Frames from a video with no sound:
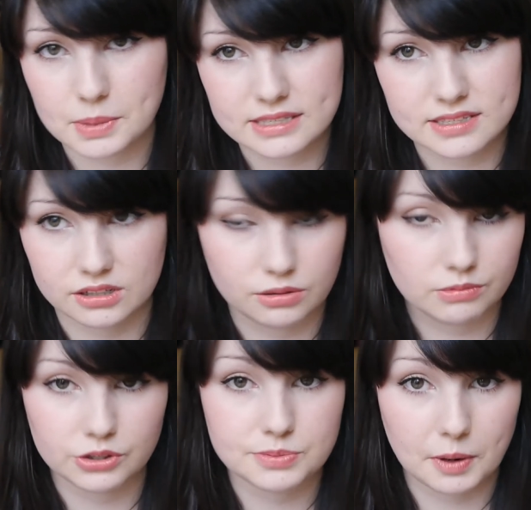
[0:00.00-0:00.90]
It still
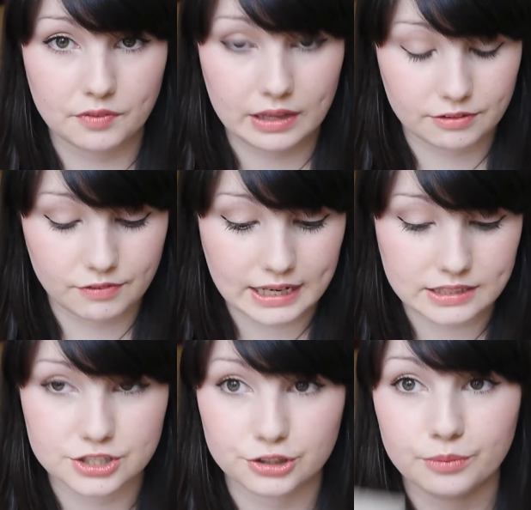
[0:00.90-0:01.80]
looks perfectly
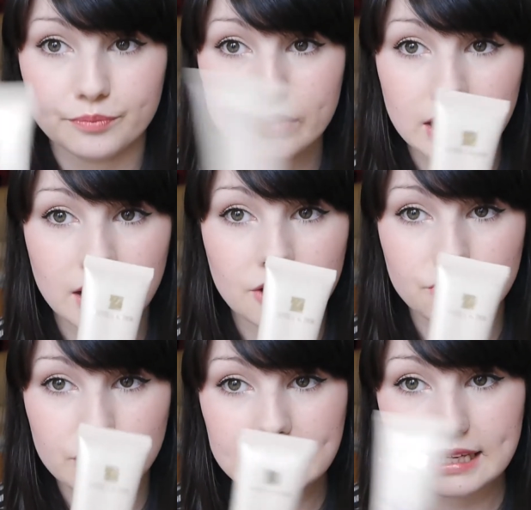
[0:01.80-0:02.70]
fine. So
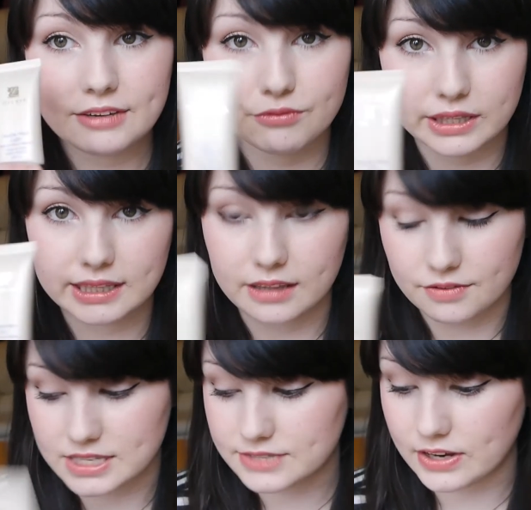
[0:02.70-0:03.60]
really
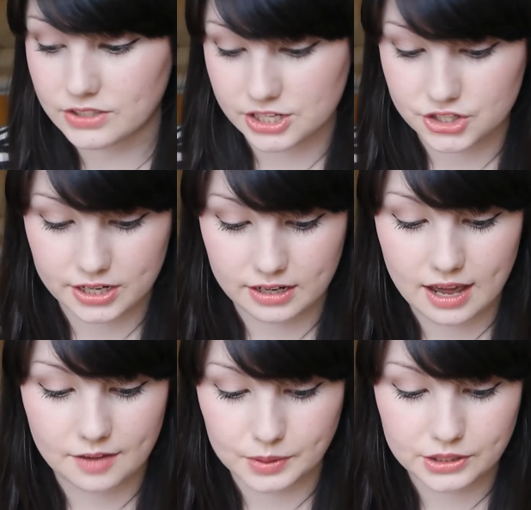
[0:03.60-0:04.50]
love this foundation.
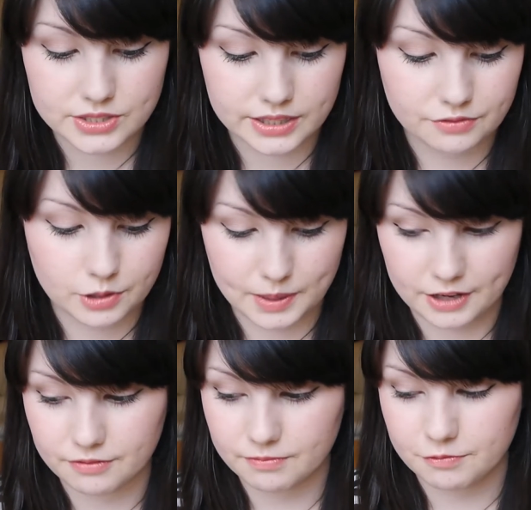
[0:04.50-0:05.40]
I've been using it for
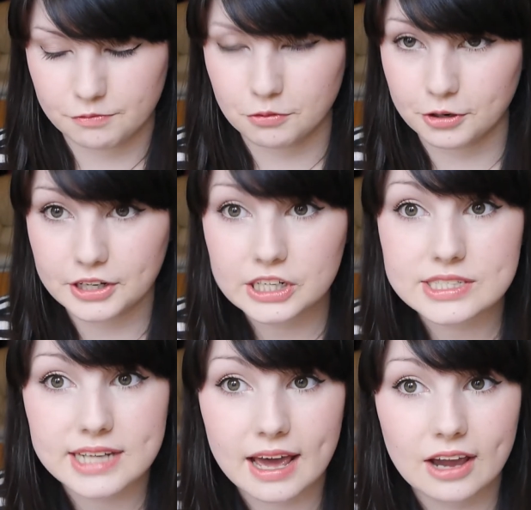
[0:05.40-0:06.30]
about 4
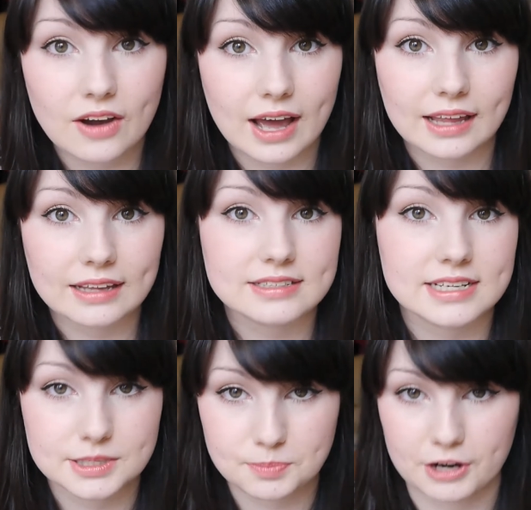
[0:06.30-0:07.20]
years now and
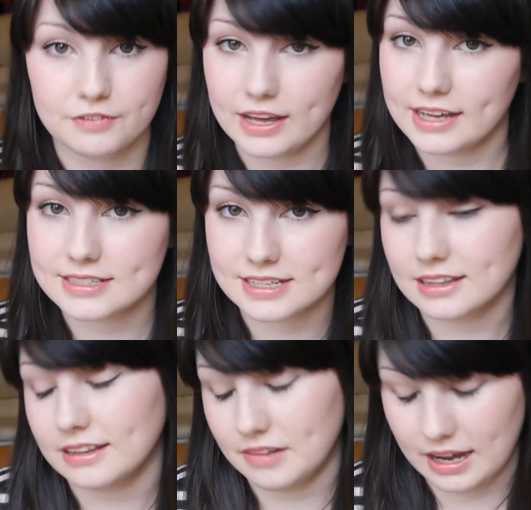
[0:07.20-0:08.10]
it's perfect.
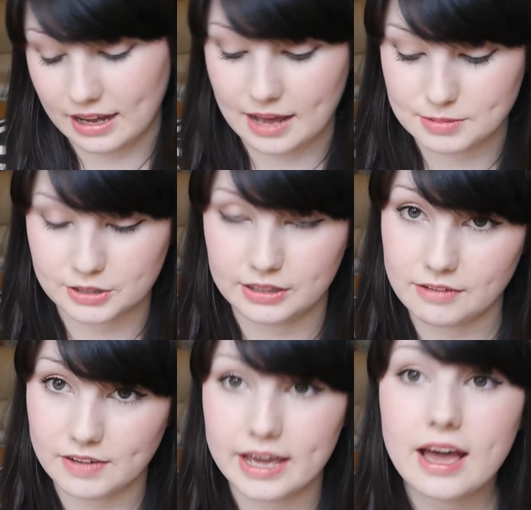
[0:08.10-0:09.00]
I absolutely
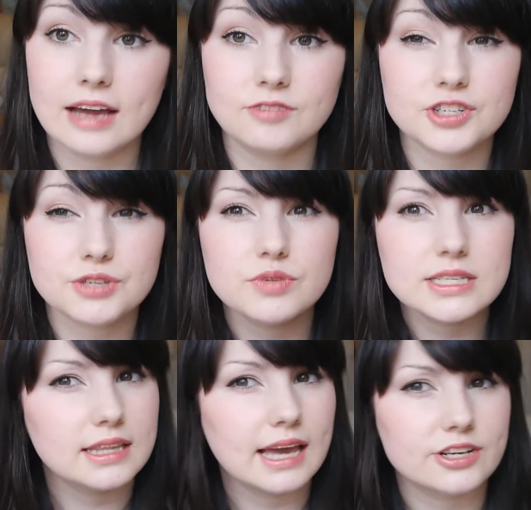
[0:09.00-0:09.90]
love it. I've just
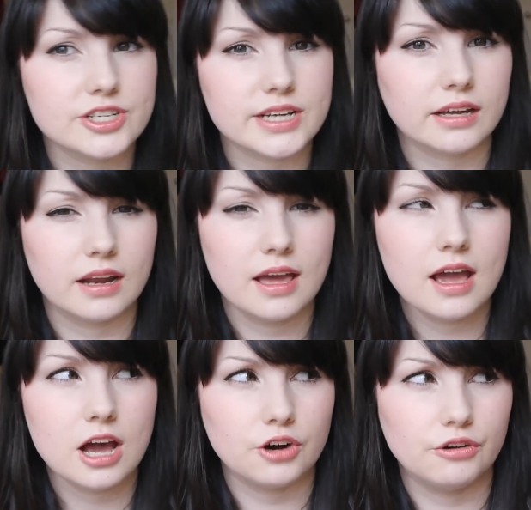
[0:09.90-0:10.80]
recently actually done
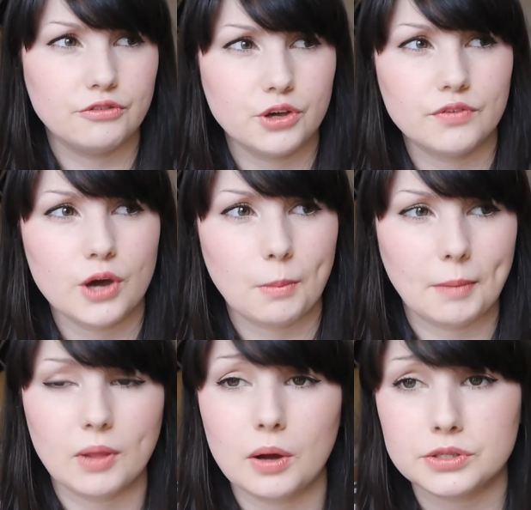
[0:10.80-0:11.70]
a review of it on
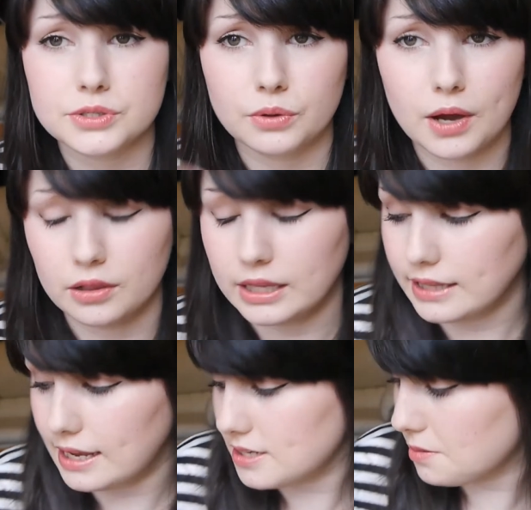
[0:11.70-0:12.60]
my blog, so I'll link
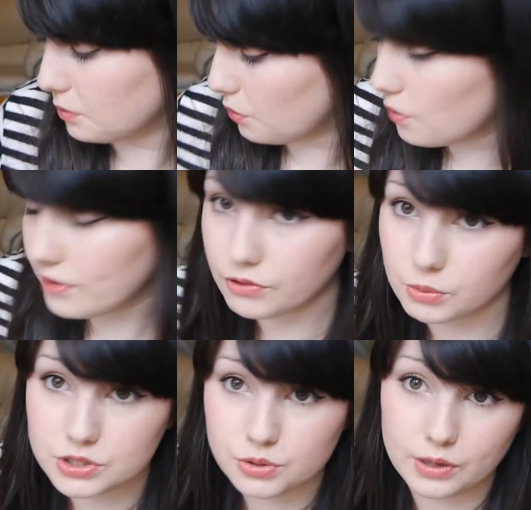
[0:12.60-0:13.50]
that down below if you
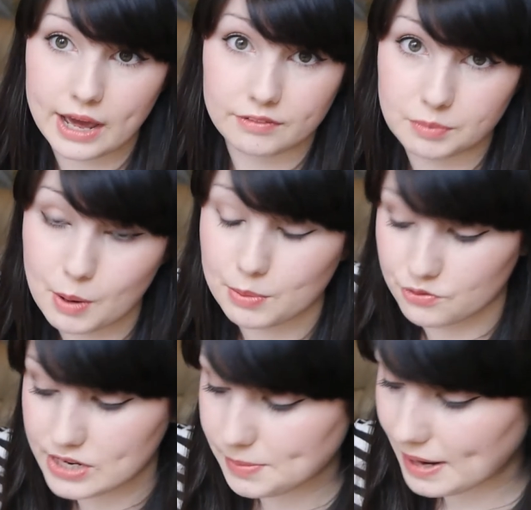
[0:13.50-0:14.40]
want to go and have a proper
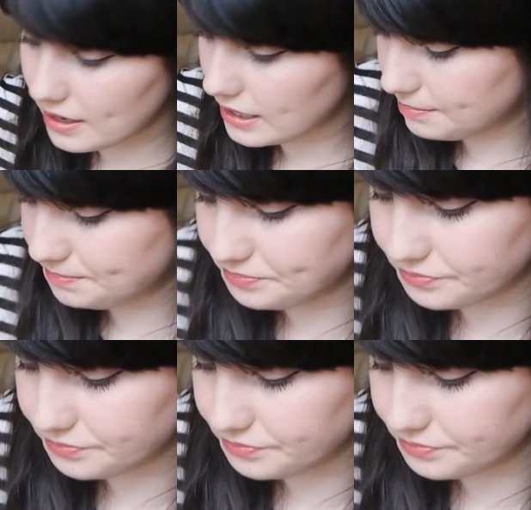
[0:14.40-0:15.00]
read about it.